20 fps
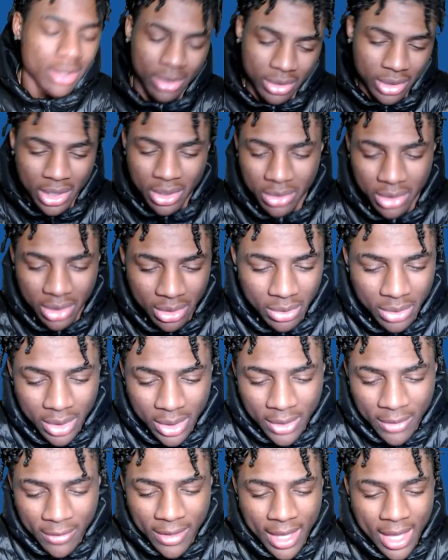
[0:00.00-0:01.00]
no, no, no.
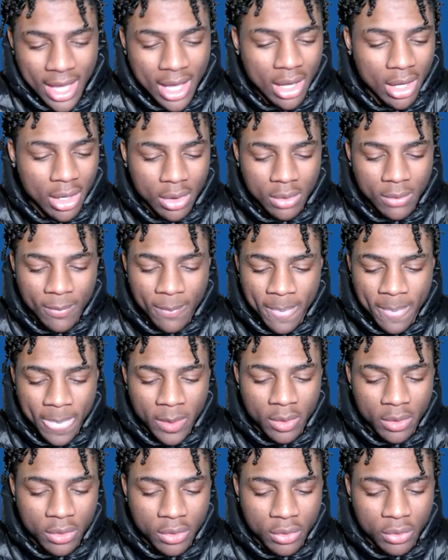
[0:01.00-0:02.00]
Kyle
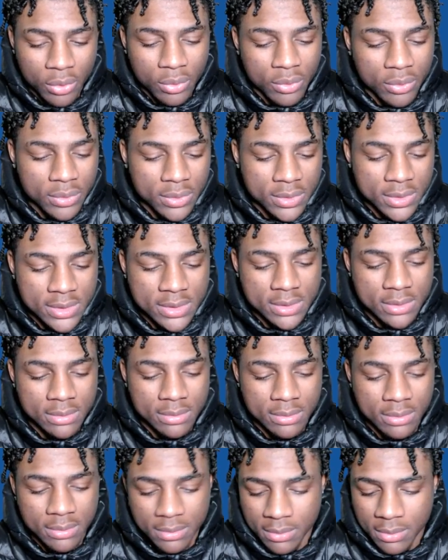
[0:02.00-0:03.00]

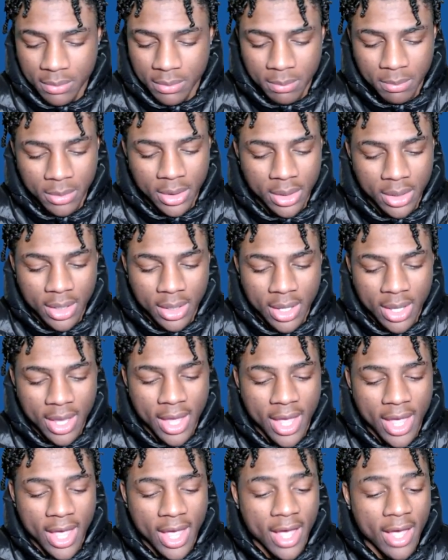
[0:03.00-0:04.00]
Kuzma
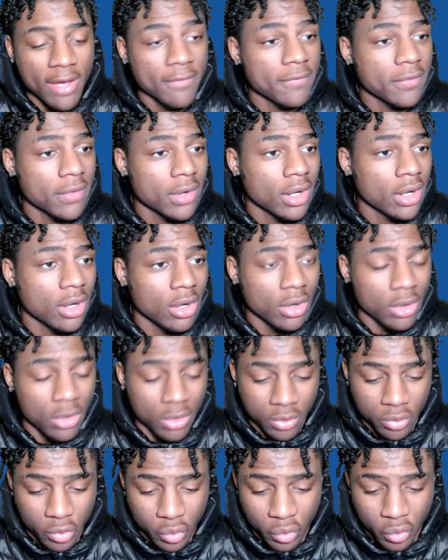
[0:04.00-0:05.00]
have a.
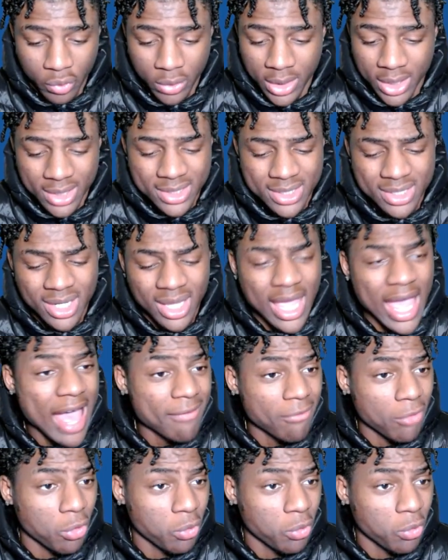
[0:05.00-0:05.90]
Does this nigga have a